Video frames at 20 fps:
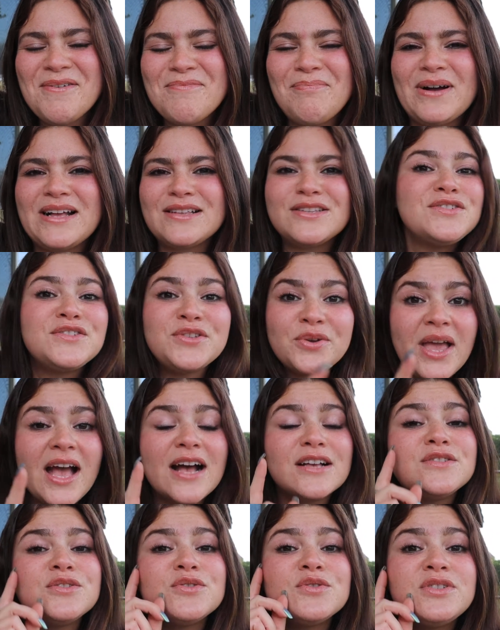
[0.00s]
But, so
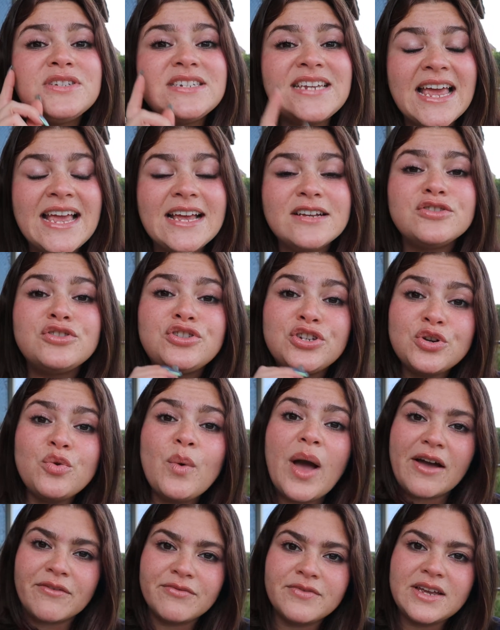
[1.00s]
yeah, so
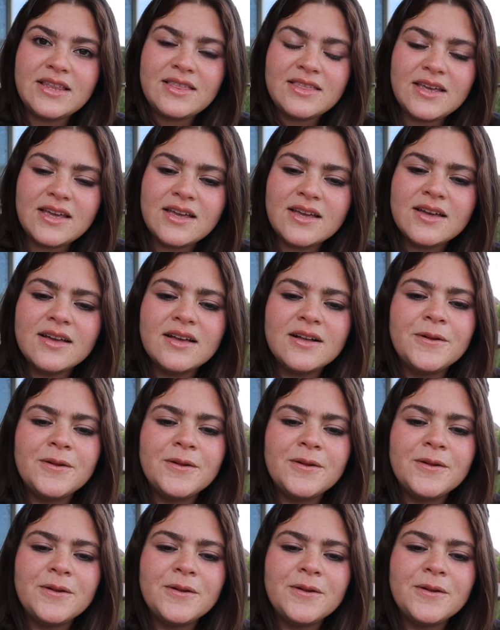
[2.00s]
do everything.